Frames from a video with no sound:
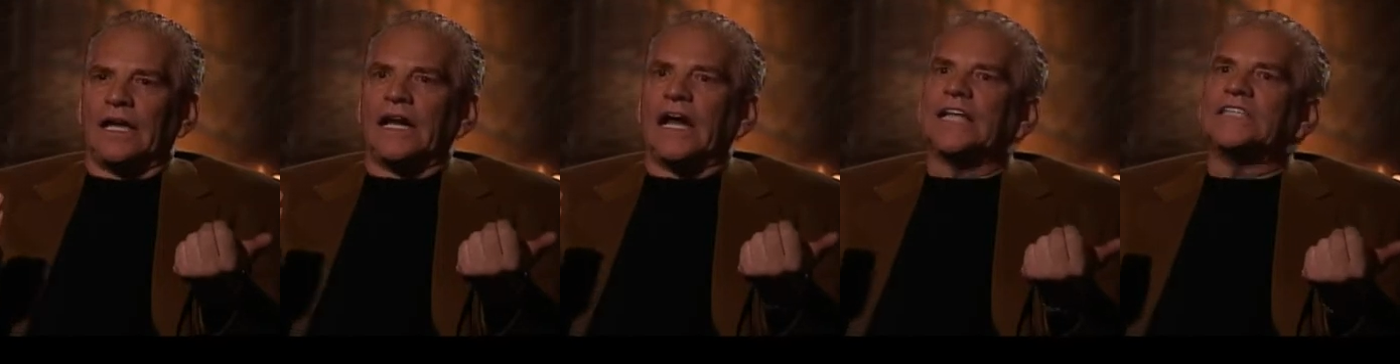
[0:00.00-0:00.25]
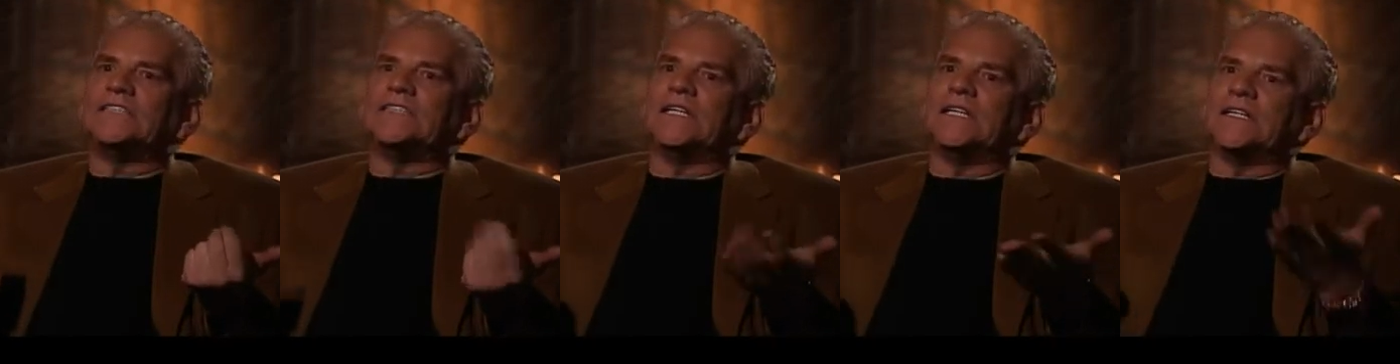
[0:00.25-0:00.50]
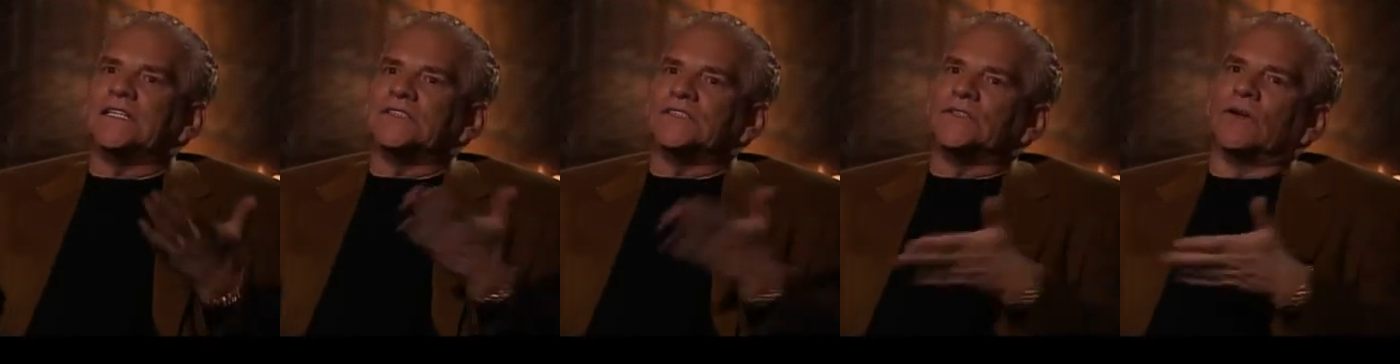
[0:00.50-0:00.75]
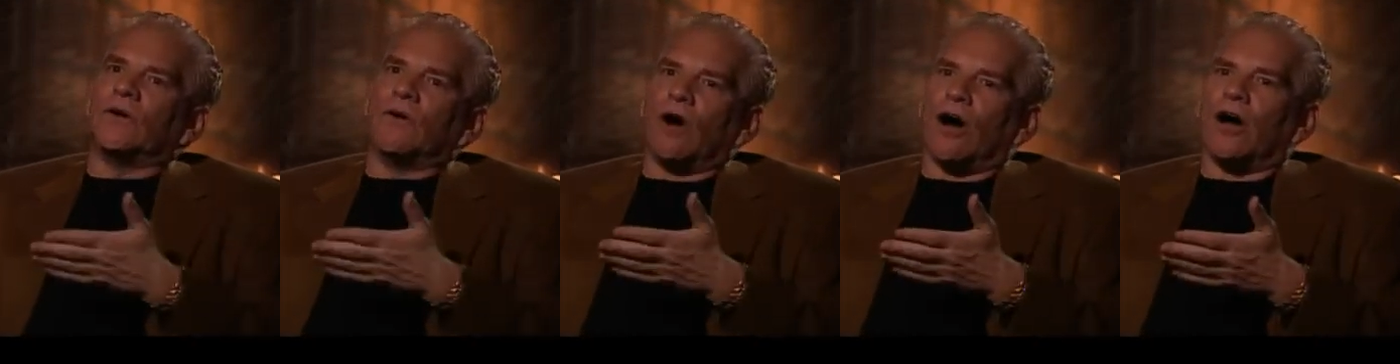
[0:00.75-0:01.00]
And I see this
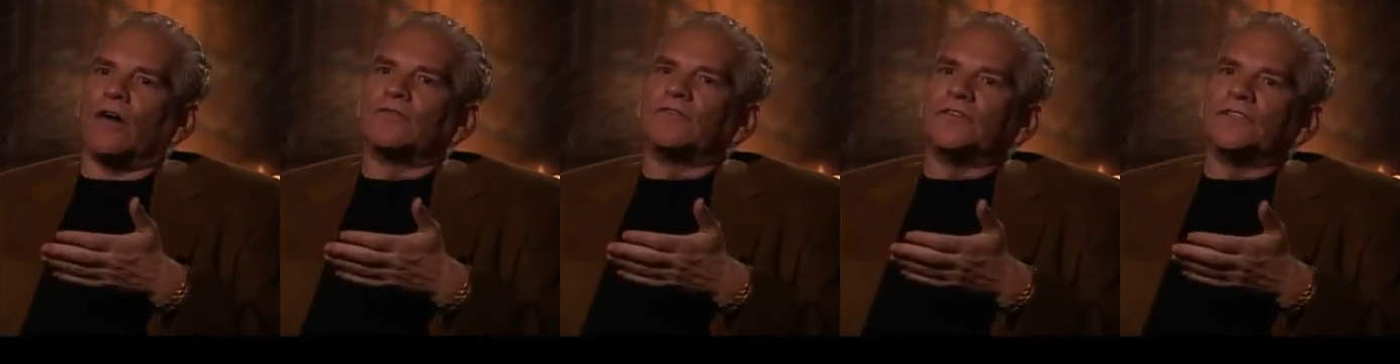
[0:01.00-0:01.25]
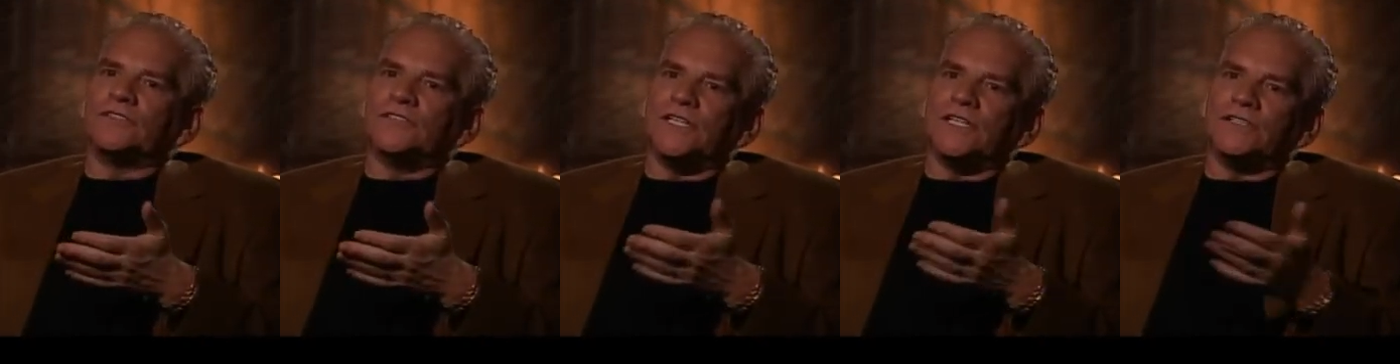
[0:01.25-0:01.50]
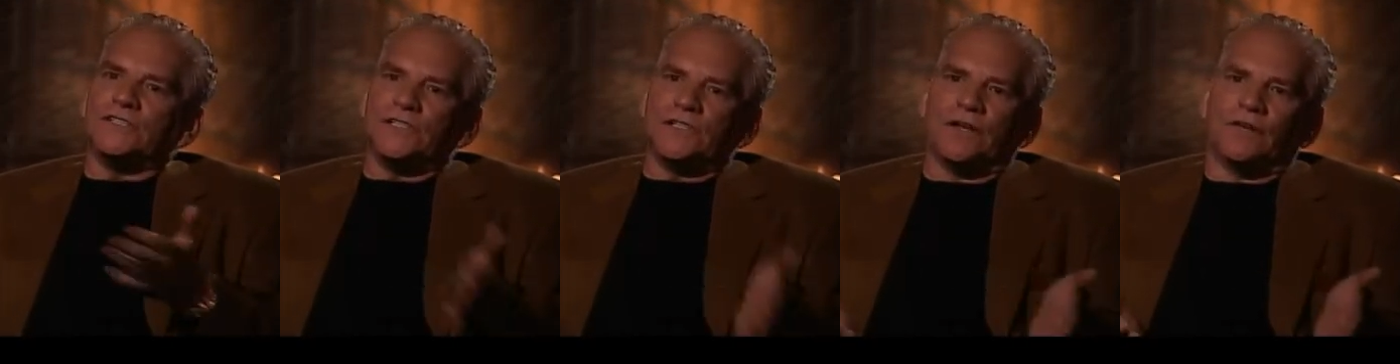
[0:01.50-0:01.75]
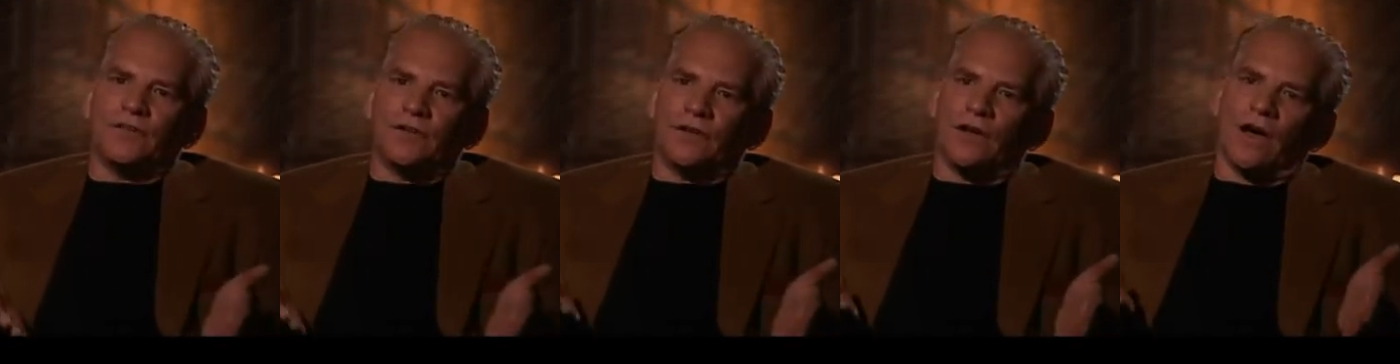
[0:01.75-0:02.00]
so often teaching
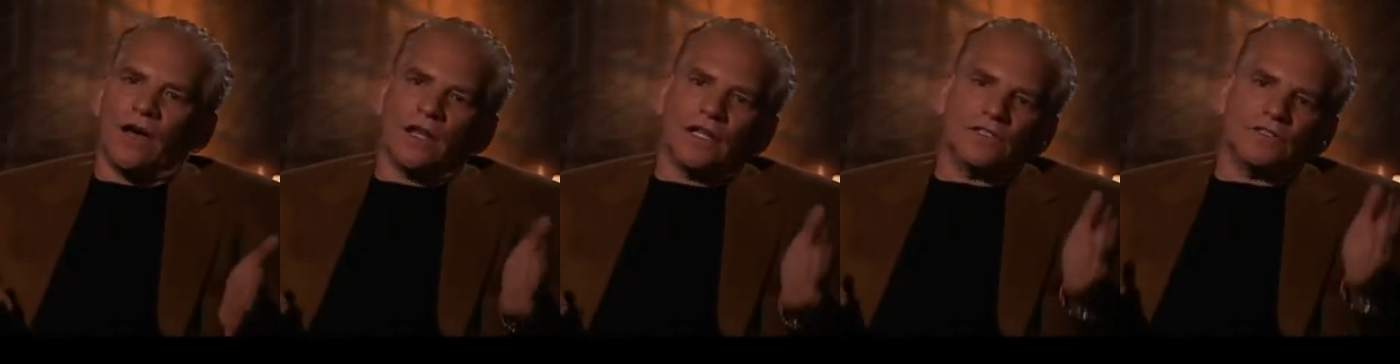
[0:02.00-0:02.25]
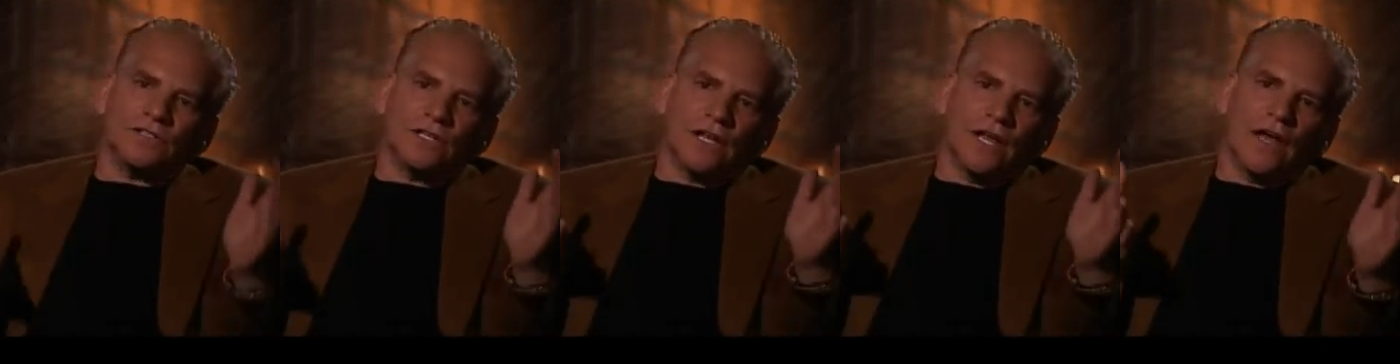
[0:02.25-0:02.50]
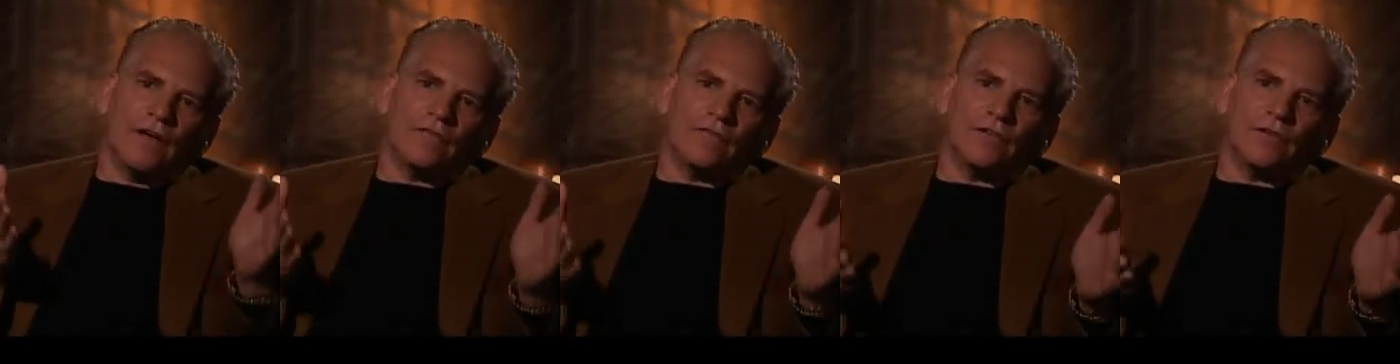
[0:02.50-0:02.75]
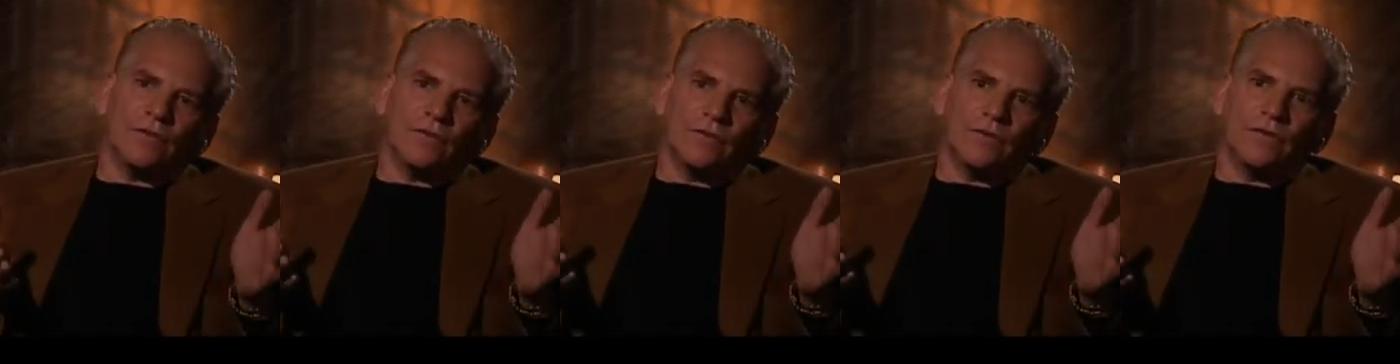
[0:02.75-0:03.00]
at the college
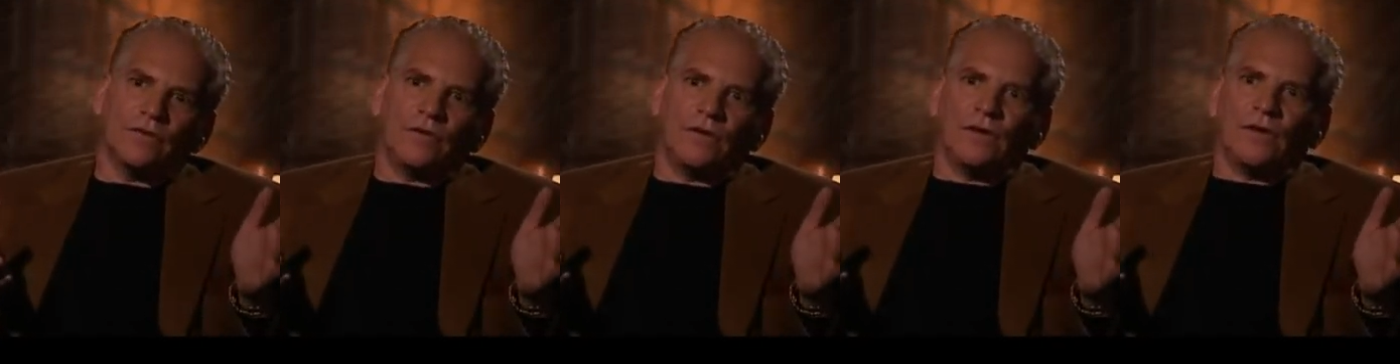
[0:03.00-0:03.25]
level